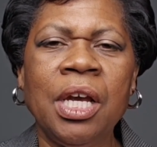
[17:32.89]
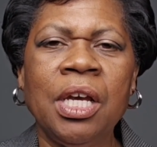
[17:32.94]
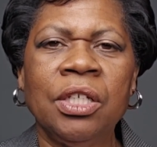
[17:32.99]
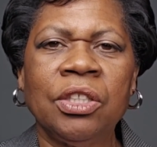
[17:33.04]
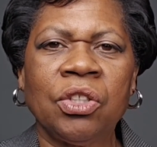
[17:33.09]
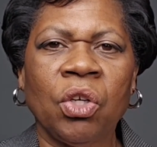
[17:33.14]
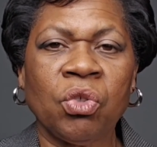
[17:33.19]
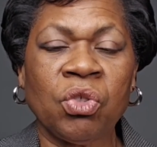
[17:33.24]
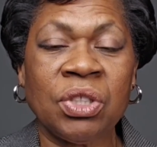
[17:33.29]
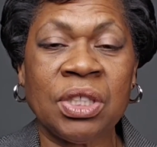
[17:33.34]

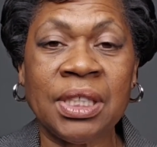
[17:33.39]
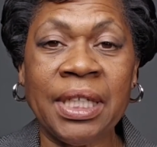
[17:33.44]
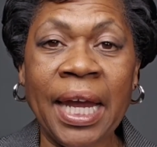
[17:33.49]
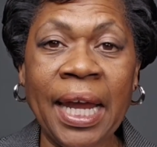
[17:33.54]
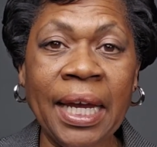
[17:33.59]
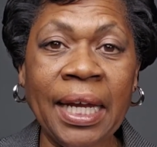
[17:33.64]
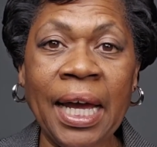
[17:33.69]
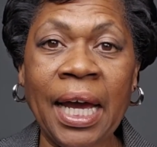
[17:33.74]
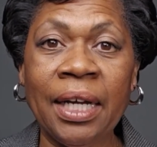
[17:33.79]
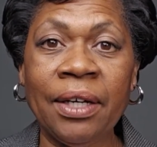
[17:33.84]
So
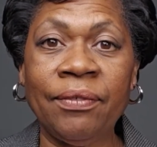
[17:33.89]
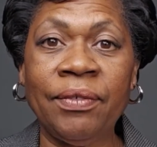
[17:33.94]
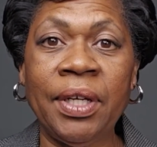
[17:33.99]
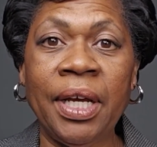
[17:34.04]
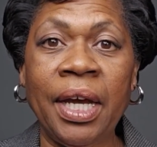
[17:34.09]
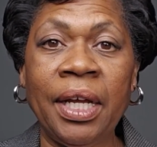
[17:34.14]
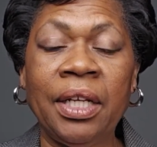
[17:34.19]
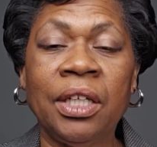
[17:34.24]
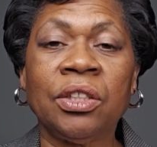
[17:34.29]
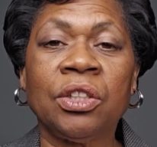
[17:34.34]
staying out of
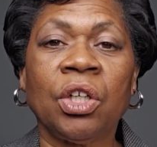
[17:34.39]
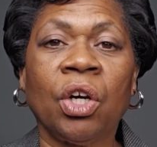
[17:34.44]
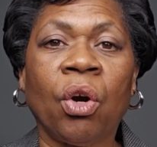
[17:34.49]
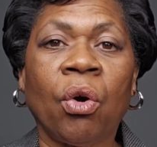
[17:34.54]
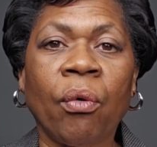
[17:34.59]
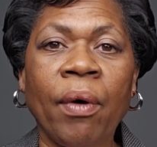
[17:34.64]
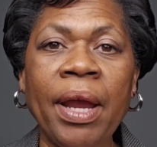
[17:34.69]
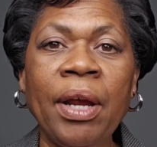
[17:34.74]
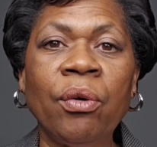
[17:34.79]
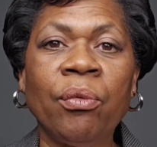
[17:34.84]
debt is a
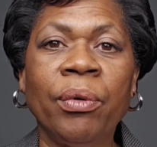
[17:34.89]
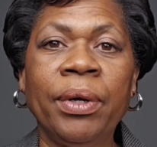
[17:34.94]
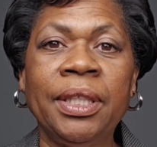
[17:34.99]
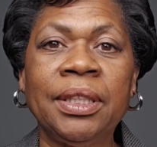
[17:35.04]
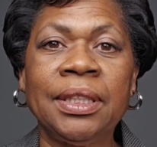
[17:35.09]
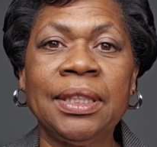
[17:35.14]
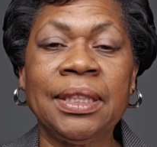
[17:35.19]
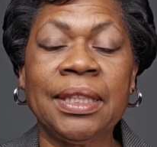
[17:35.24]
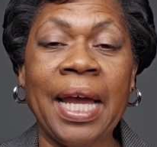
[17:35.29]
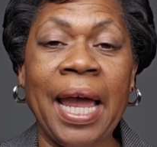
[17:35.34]
great
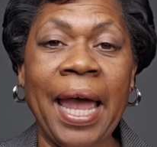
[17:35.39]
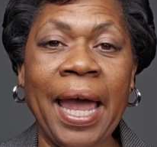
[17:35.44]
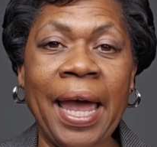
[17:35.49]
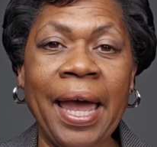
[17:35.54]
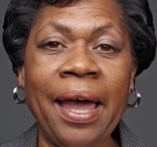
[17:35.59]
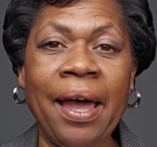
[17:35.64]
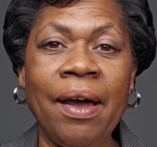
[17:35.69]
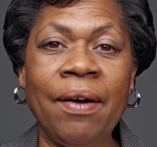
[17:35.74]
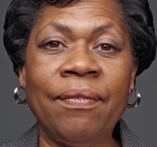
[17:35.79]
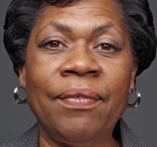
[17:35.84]
reason to
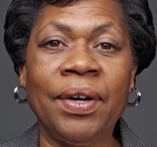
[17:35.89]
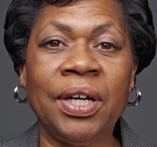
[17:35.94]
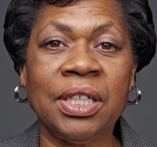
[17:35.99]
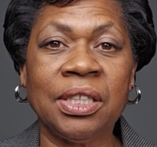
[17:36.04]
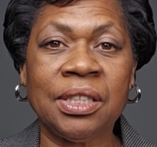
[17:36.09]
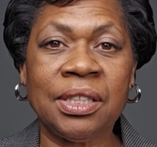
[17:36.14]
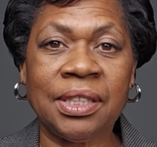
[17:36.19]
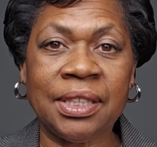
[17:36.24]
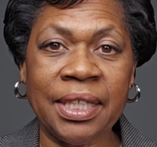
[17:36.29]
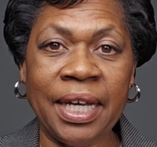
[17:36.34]
have a
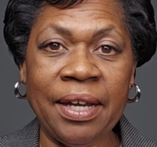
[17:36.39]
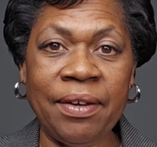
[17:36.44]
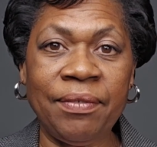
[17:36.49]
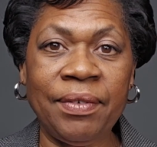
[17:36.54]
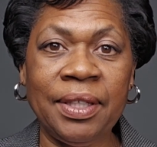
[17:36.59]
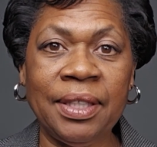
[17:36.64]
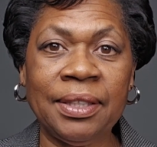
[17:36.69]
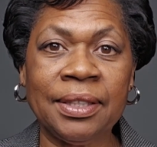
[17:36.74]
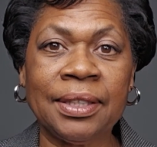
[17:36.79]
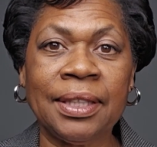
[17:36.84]

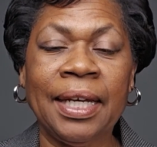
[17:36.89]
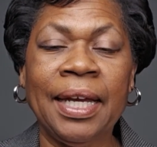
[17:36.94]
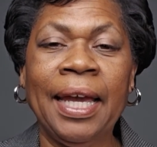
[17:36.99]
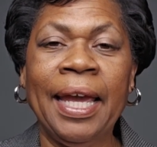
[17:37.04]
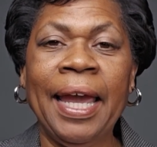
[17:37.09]
savings.